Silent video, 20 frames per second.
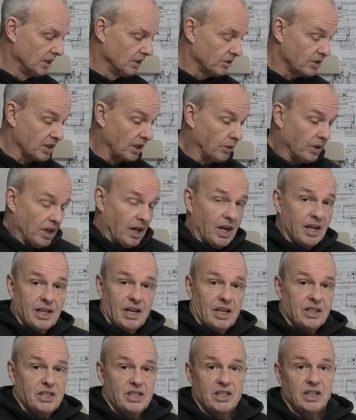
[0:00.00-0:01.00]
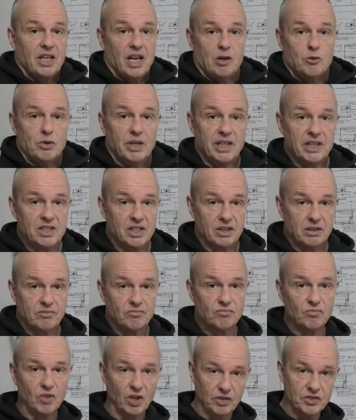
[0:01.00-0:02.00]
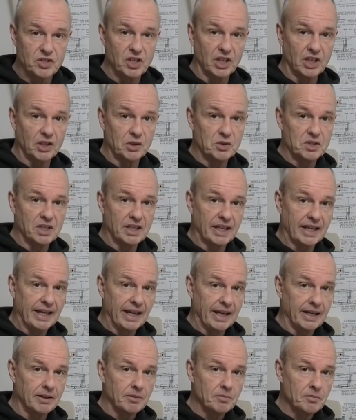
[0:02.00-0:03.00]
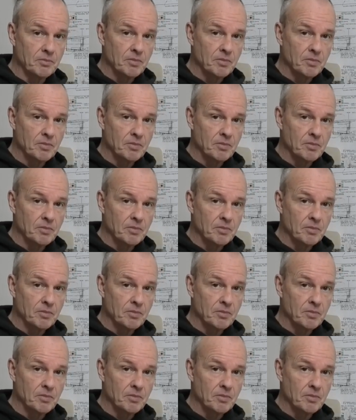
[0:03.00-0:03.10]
So I, I see no reason not to use it again.